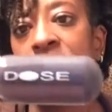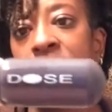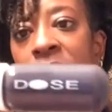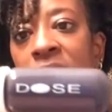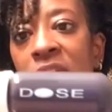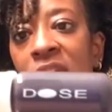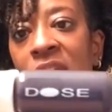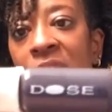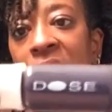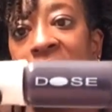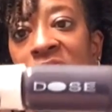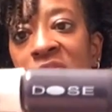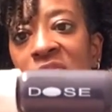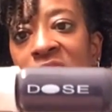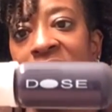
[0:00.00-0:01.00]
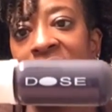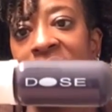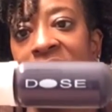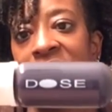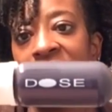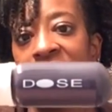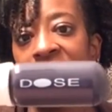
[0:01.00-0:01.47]
but I do
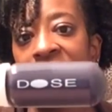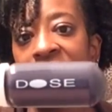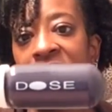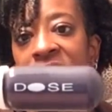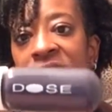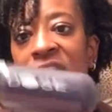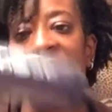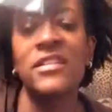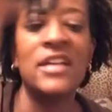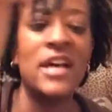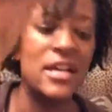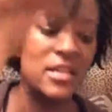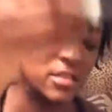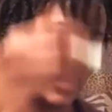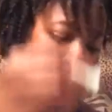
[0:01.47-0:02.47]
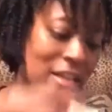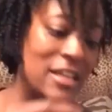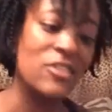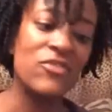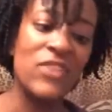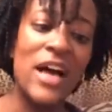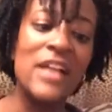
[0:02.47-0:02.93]
like the color. Very nice. I need
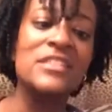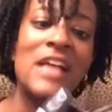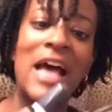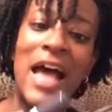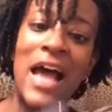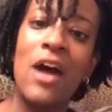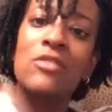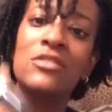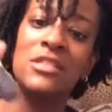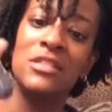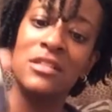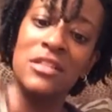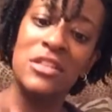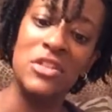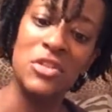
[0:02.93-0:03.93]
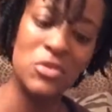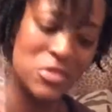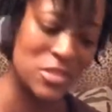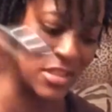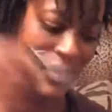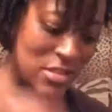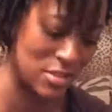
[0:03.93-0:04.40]
to find how to
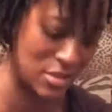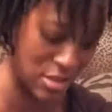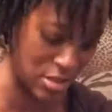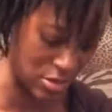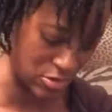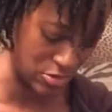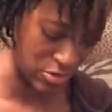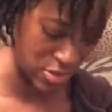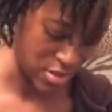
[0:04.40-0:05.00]
use this though